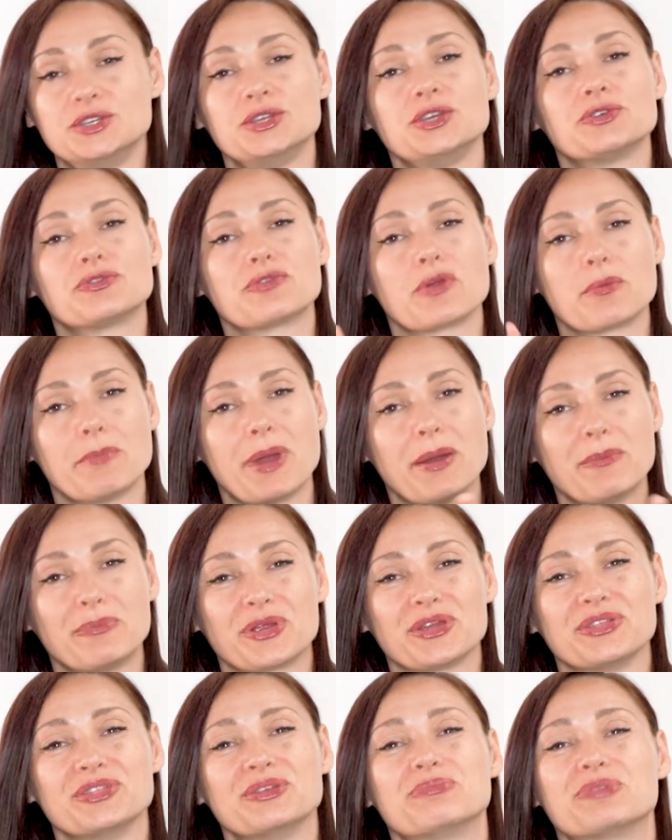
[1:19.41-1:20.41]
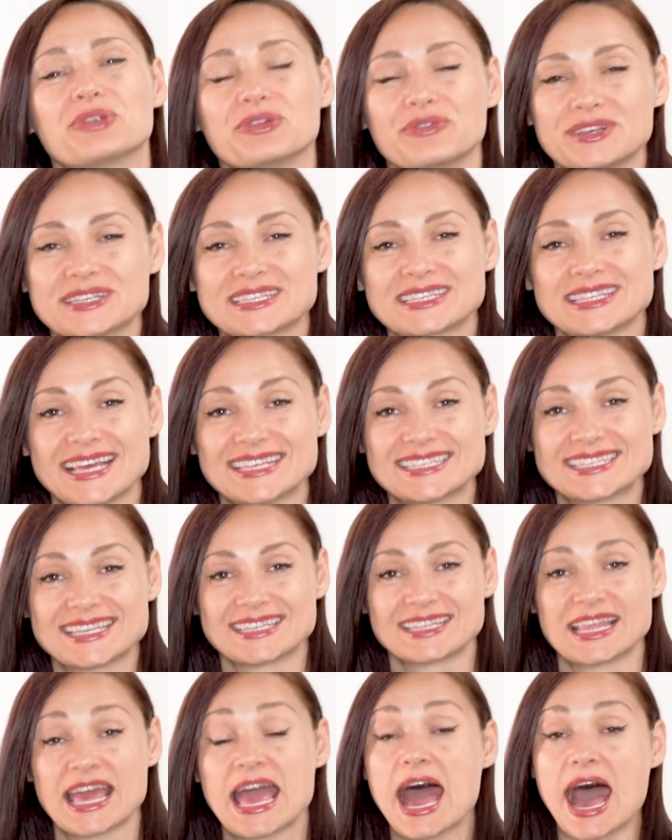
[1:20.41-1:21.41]
you remember in the previous
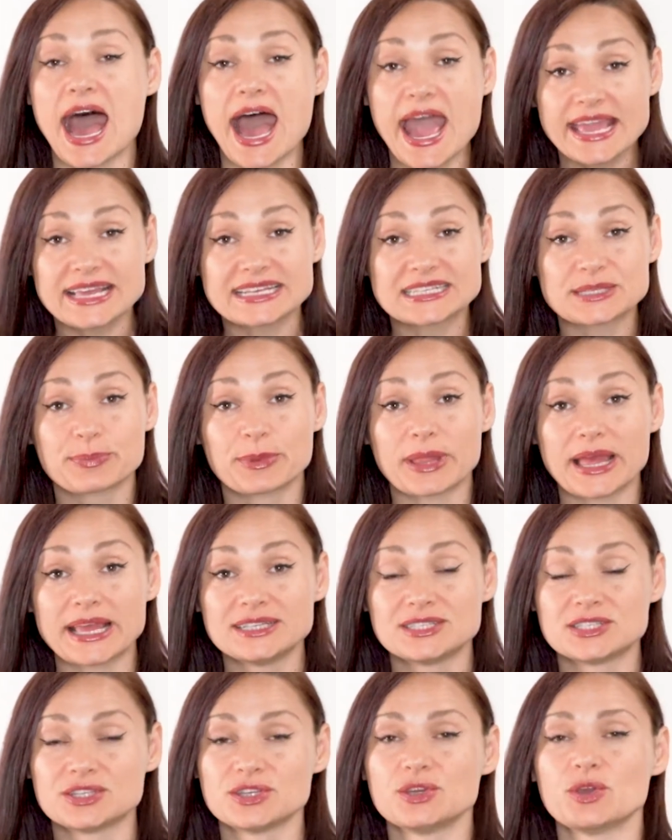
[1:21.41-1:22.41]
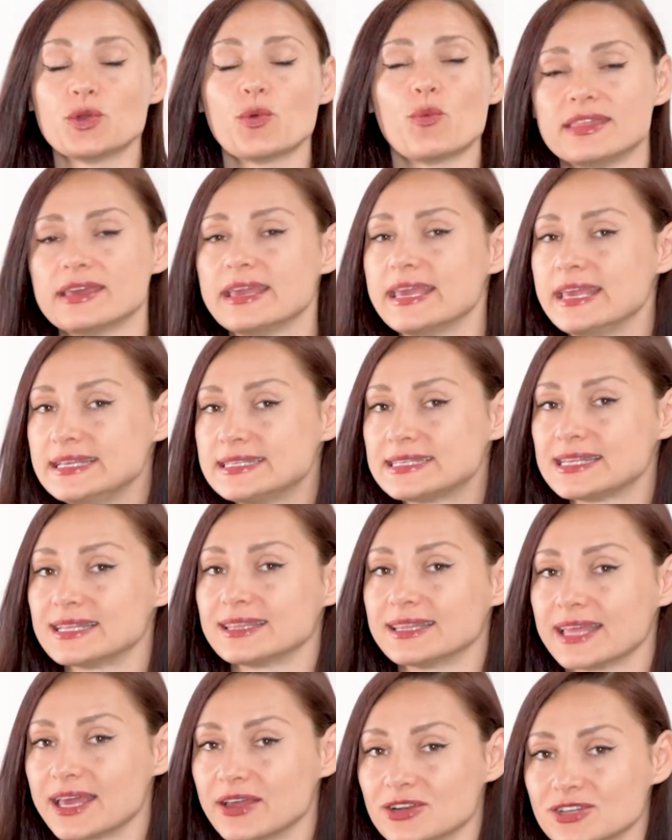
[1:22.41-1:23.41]
lesson, I explained to you the
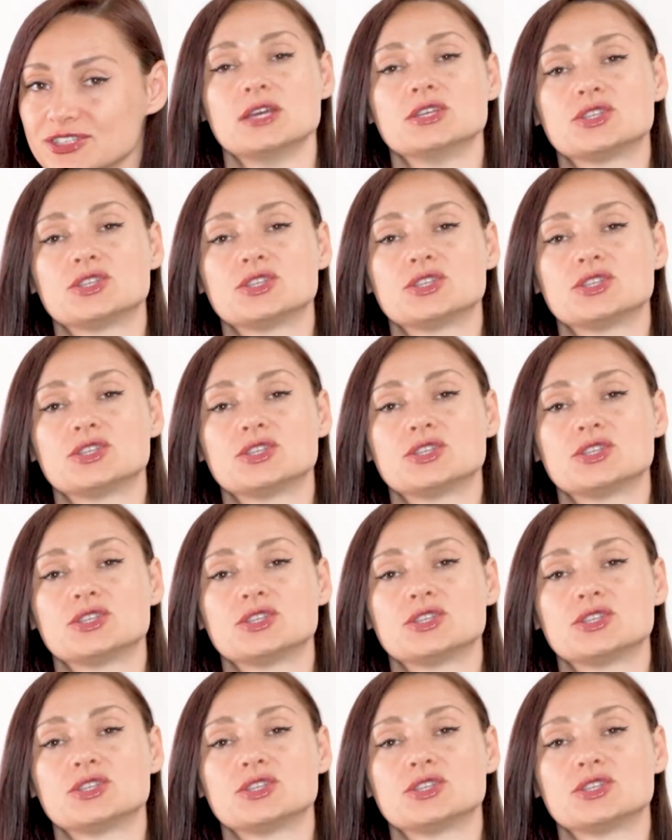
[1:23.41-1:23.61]
hissing letters.